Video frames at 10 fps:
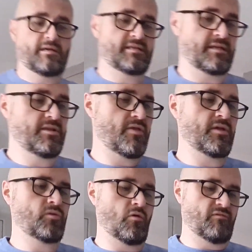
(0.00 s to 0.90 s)
is
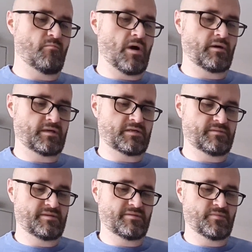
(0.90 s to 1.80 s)
another Northern Monk,
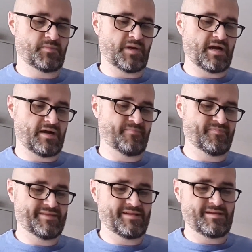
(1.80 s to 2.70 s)

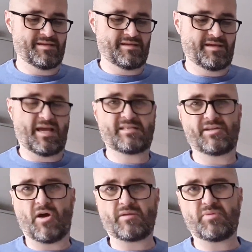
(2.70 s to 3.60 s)
but it's
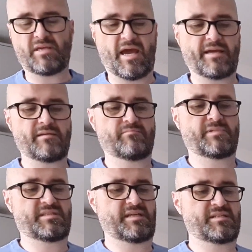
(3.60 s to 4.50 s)
an IPA.
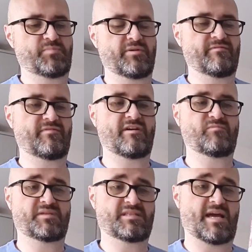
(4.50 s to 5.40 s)

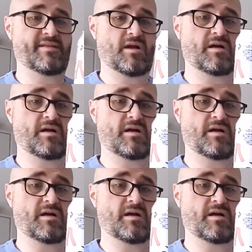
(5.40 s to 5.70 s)
6.5%